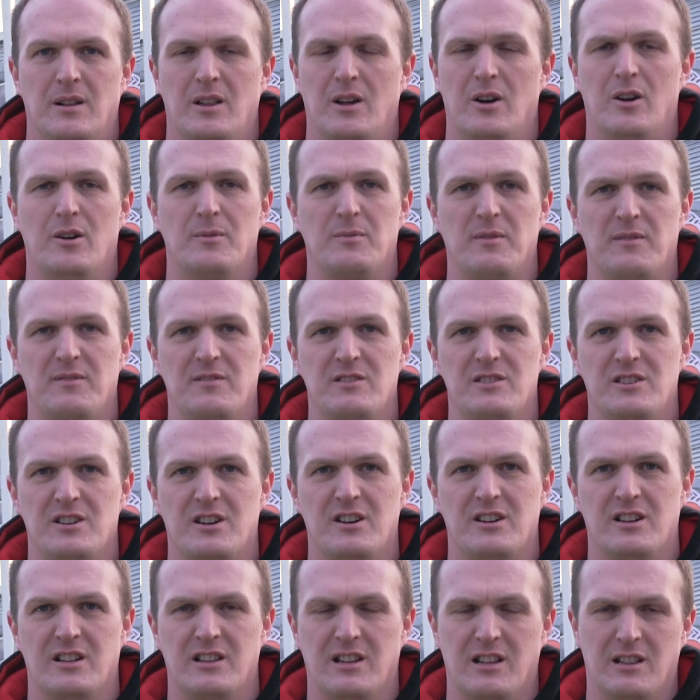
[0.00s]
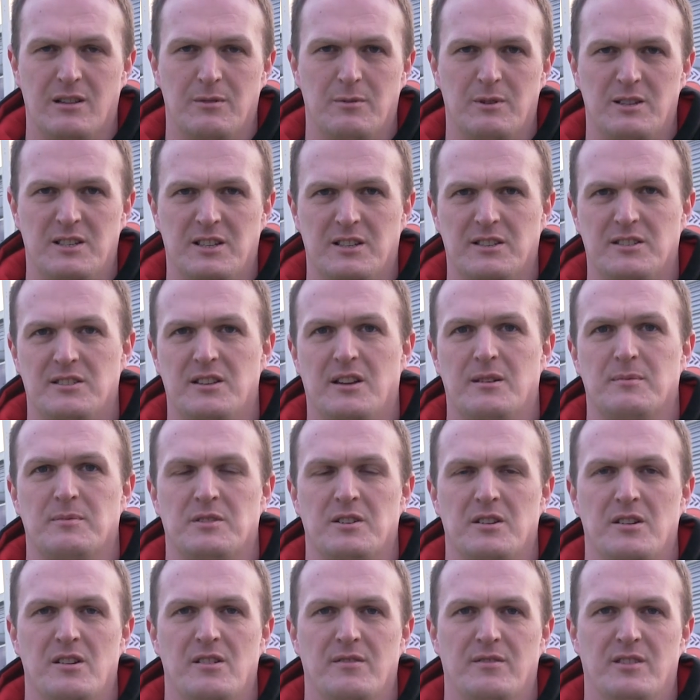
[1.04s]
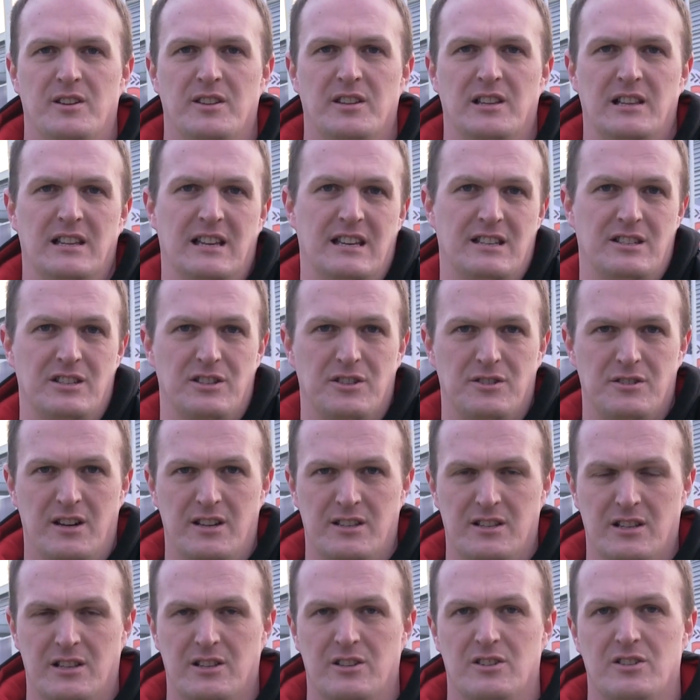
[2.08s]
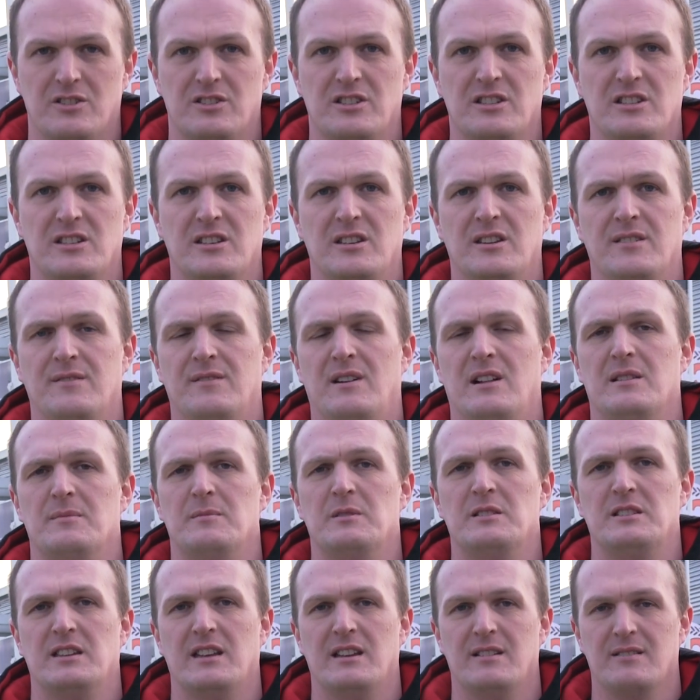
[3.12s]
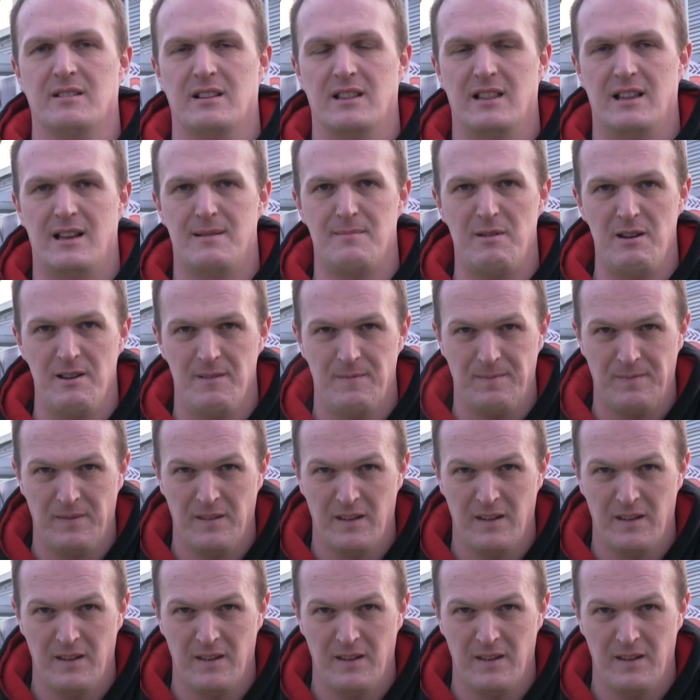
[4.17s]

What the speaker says: Well, I hope you've enjoyed our little whistle-stop tour of all the latest tractor launches and developments here at Lamma.